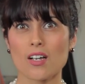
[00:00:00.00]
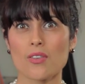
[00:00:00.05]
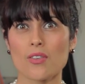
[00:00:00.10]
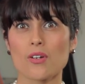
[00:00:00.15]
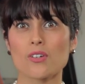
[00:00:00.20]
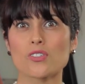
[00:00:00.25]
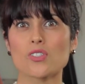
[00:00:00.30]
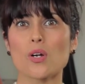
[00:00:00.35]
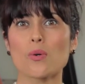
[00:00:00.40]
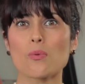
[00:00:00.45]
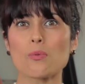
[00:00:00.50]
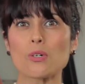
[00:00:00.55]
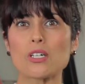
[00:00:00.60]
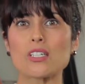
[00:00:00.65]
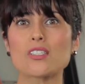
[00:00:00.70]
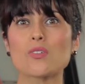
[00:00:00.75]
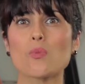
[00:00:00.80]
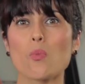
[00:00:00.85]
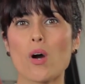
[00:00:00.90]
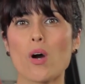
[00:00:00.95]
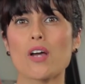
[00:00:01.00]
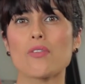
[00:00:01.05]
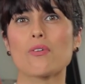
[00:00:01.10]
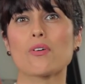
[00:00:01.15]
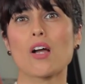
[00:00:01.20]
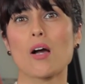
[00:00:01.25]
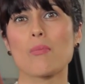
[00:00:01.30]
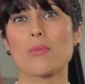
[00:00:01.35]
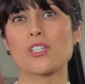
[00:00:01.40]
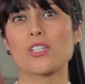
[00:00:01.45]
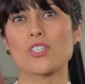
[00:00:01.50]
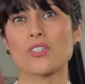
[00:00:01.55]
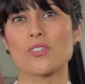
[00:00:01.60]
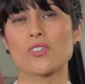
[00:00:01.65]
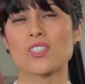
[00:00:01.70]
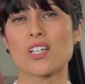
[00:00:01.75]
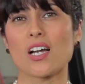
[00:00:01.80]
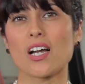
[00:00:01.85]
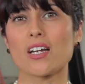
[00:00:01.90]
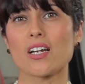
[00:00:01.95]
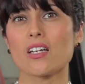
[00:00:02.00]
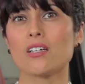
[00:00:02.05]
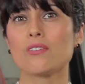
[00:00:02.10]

There's a reason why they're coming to your site.